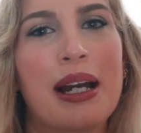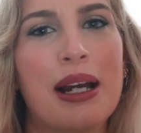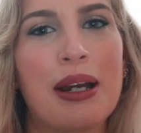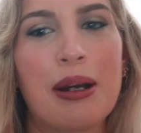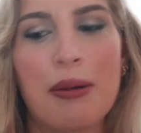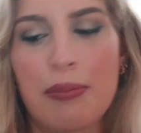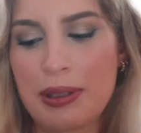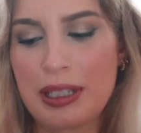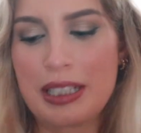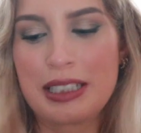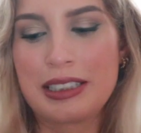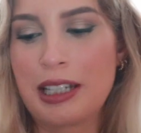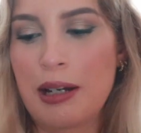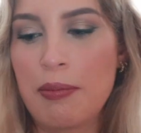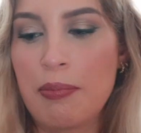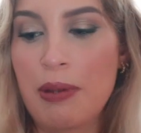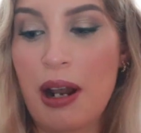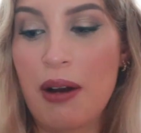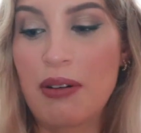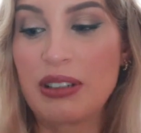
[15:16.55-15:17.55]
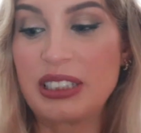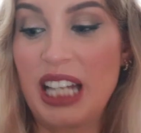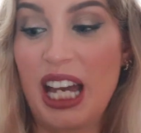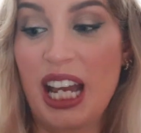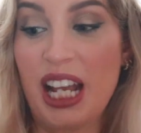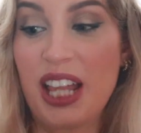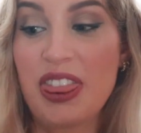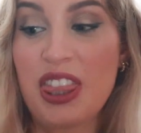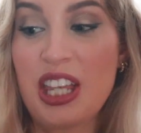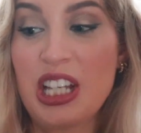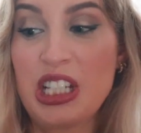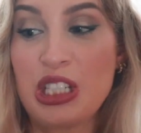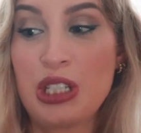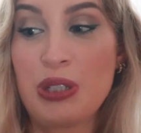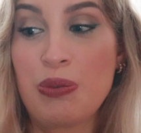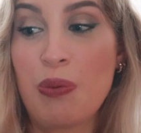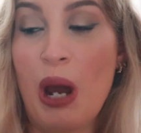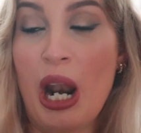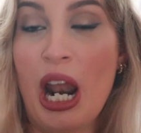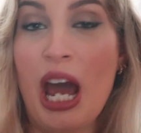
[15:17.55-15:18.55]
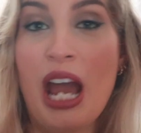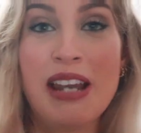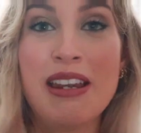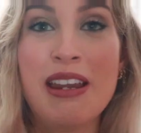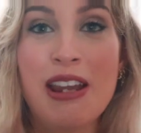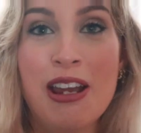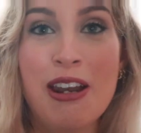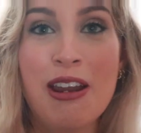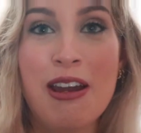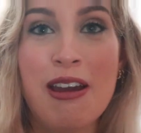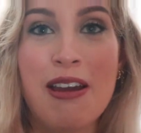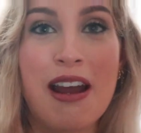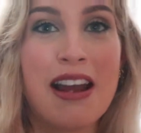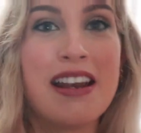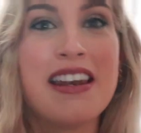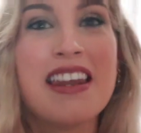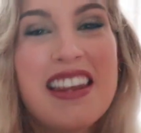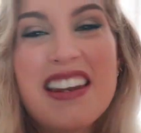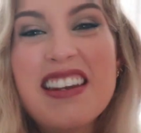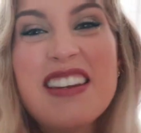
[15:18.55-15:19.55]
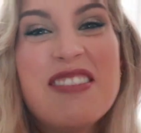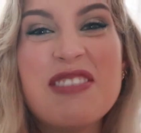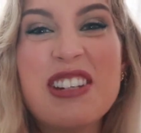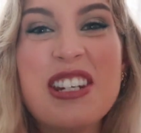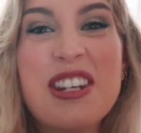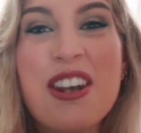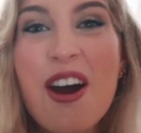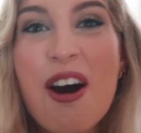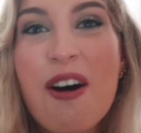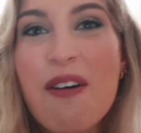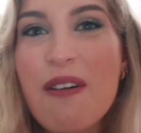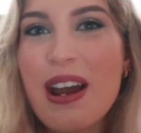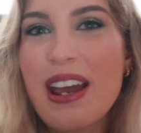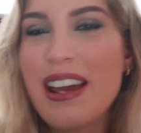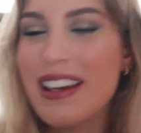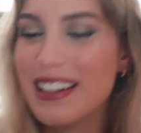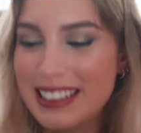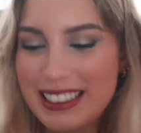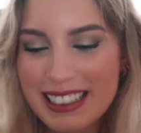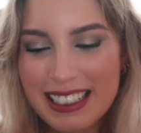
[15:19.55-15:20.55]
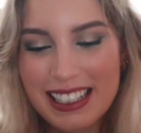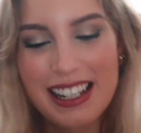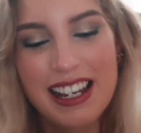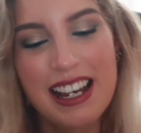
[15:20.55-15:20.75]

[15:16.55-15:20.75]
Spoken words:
I opened this up and I was like, this is what I needed. I didn't even know it.